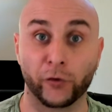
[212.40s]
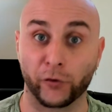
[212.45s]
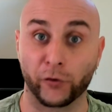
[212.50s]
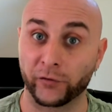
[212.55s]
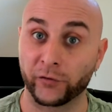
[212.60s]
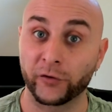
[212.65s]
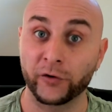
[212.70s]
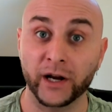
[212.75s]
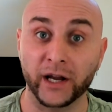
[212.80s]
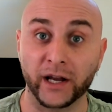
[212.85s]

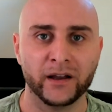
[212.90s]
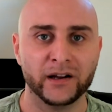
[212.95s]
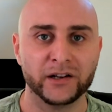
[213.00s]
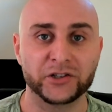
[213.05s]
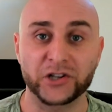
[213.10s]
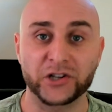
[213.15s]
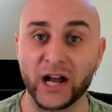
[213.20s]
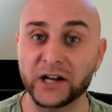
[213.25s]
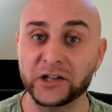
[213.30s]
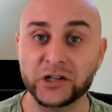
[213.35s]
free?
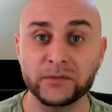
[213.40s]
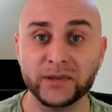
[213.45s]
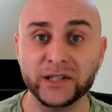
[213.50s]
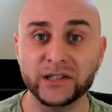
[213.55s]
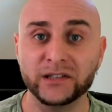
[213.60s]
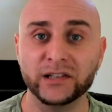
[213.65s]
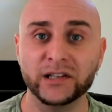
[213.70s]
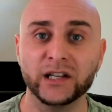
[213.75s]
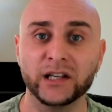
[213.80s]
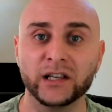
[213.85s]

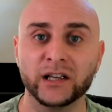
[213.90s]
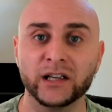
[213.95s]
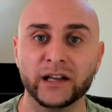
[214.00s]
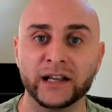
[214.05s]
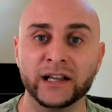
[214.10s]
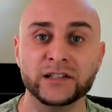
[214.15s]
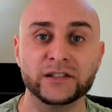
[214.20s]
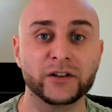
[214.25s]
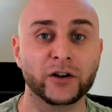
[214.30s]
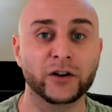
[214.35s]
ChatGPT
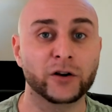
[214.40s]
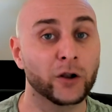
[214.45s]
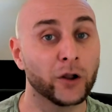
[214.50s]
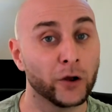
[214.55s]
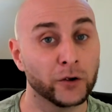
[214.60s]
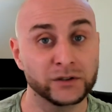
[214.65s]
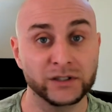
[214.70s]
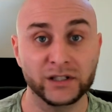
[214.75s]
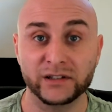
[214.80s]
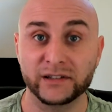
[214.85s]
is the
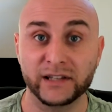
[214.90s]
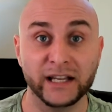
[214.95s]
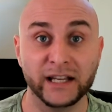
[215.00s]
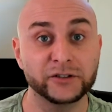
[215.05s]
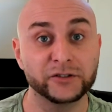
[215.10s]
closest thing to